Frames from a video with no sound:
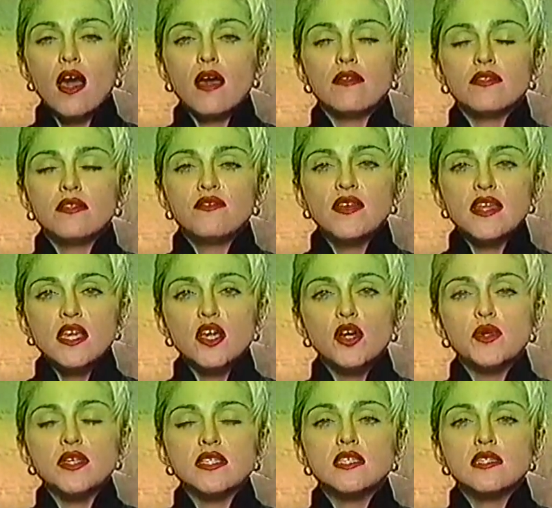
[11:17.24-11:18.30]
the video
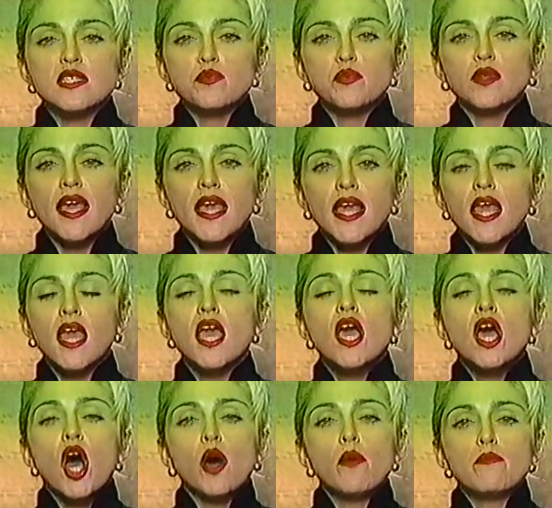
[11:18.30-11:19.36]
is displaying
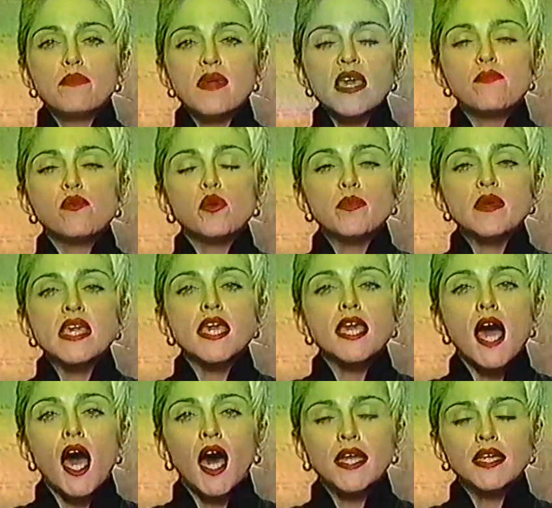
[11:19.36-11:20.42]
people being
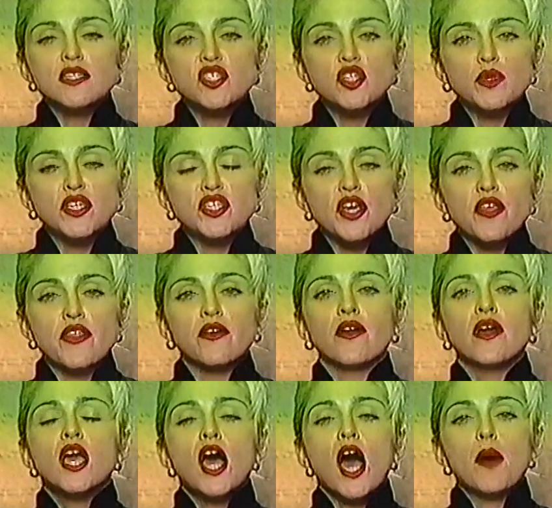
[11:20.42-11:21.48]
honest to each other
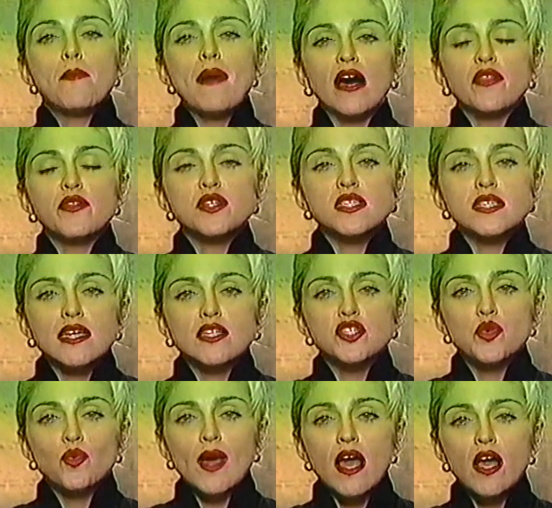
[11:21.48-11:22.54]
about their
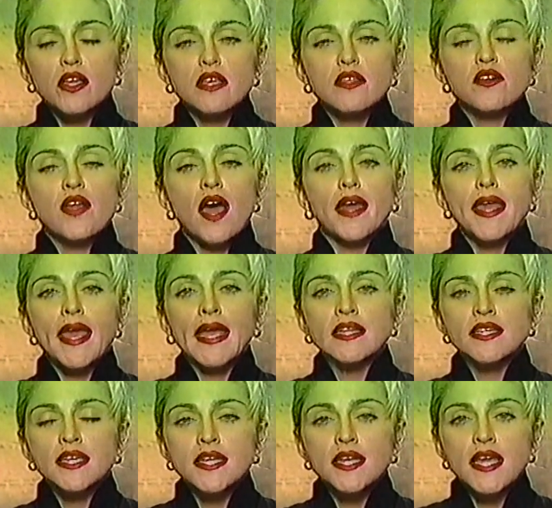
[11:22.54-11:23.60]
sexuality. They're not
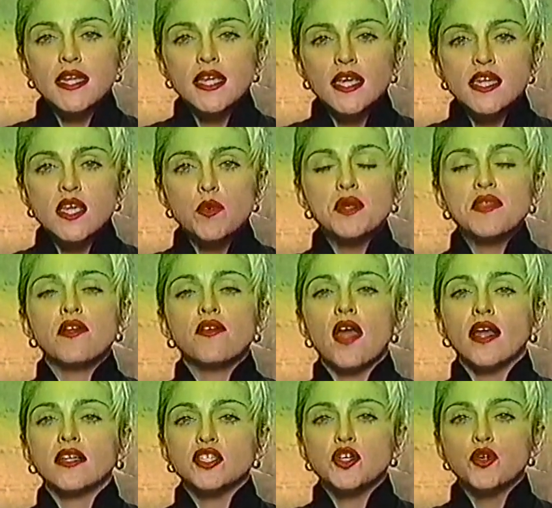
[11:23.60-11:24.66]
alienating anyone, they're
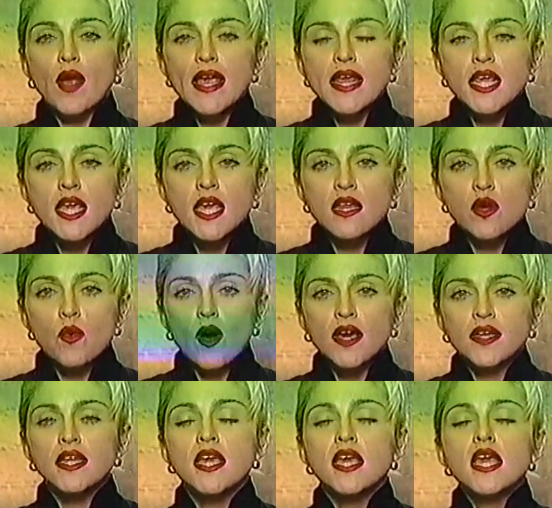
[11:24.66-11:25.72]
not degrading
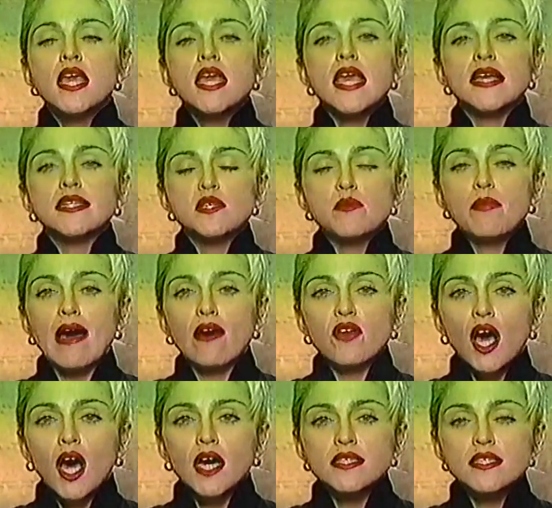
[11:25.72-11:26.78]
anyone. It's about
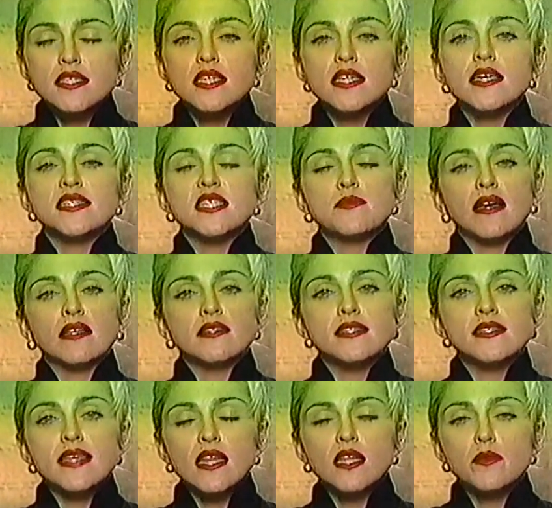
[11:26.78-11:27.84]
honesty, it's about the
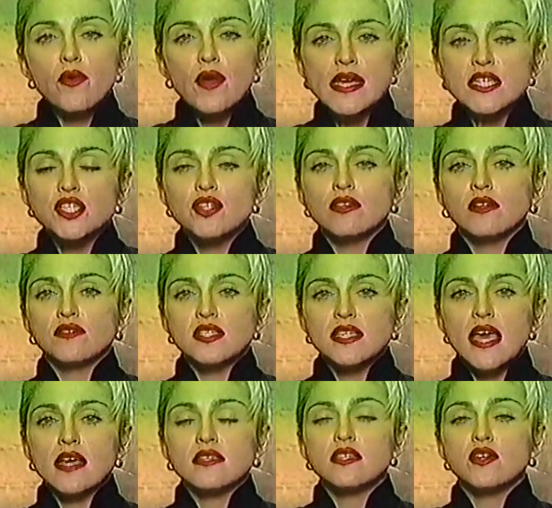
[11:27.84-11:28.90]
celebration of
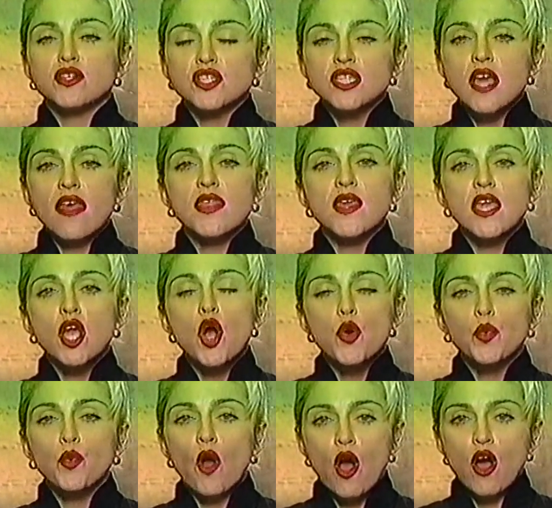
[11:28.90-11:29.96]
sex. There's nothing
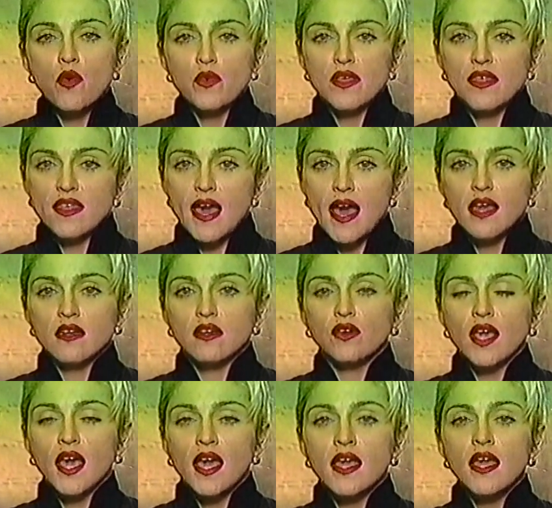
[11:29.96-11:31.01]
wrong with that,
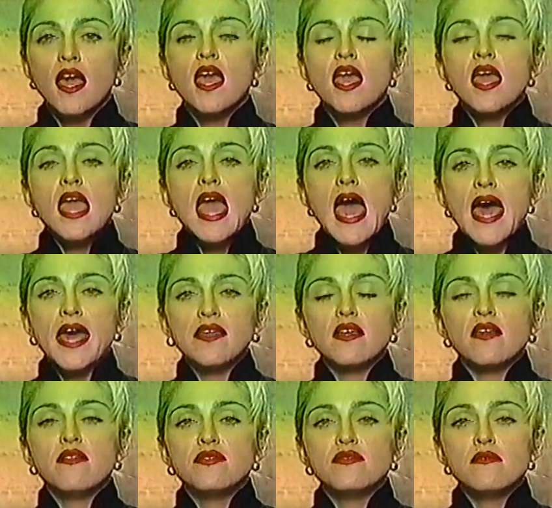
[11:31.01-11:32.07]
okay? And
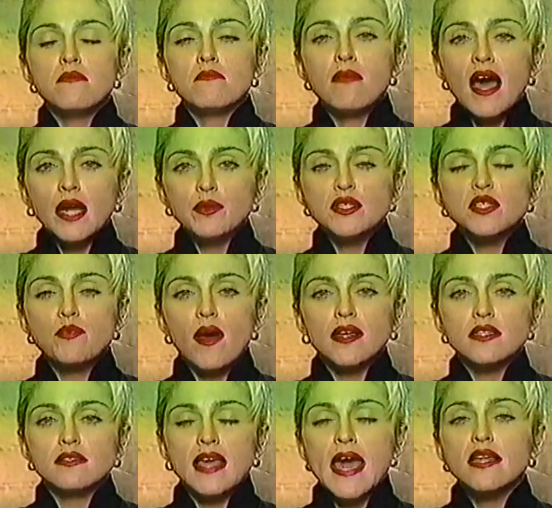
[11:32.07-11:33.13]

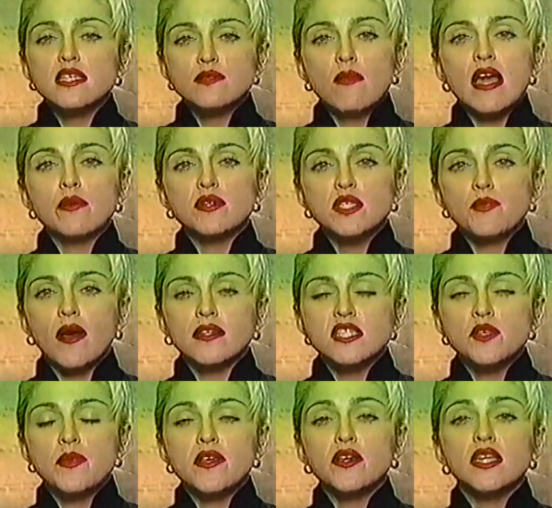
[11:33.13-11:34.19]
that is my
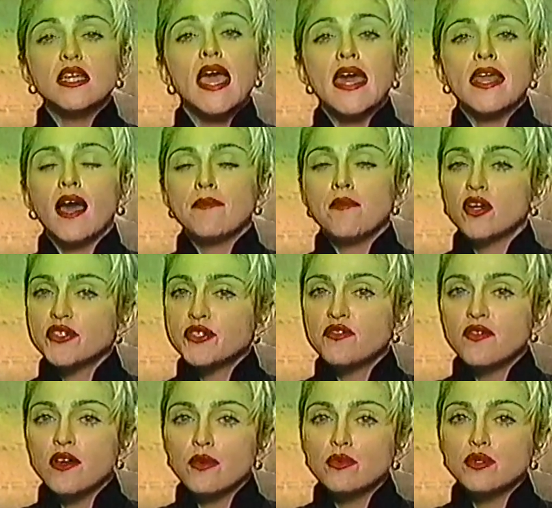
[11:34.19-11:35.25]
responsibility. And I'm also
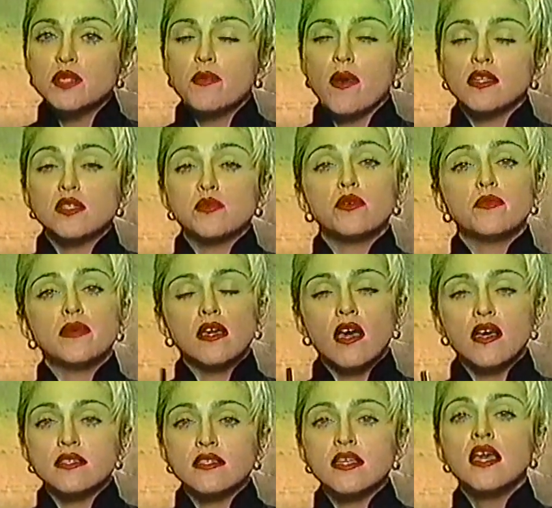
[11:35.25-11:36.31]
very responsible
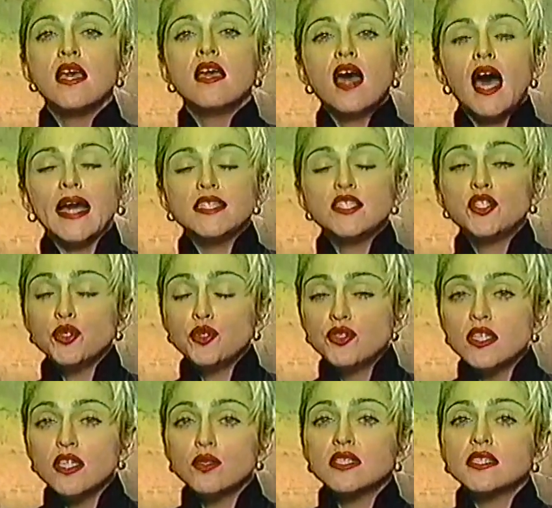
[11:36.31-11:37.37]
because I do
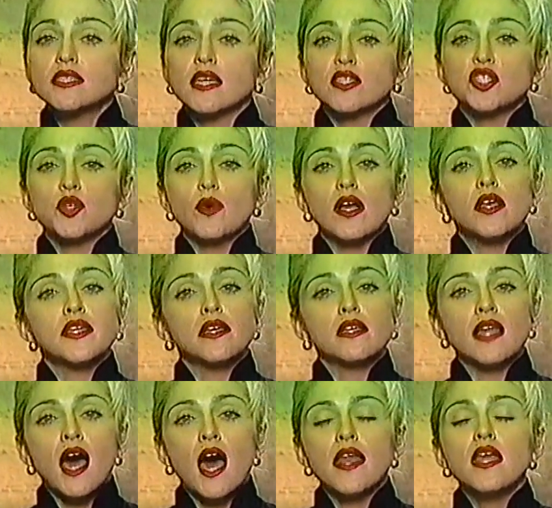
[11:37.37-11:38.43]
deal with sexuality a
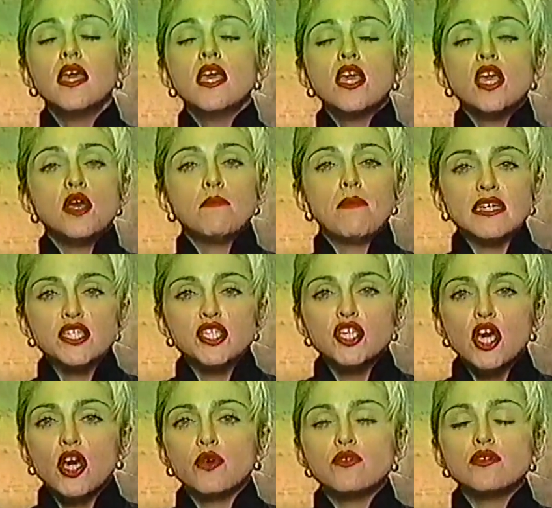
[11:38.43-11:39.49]
lot in my
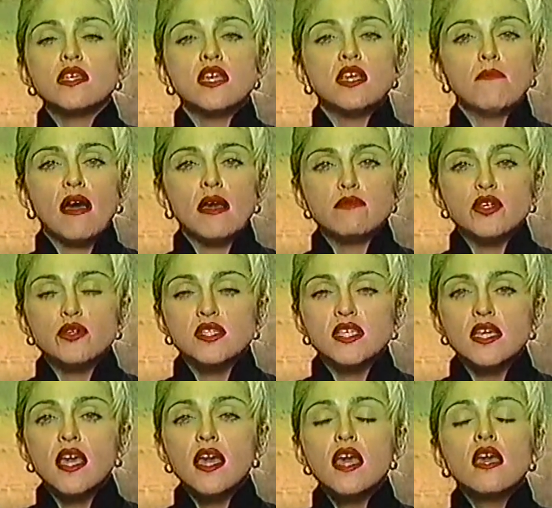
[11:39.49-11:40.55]
shows and in my music.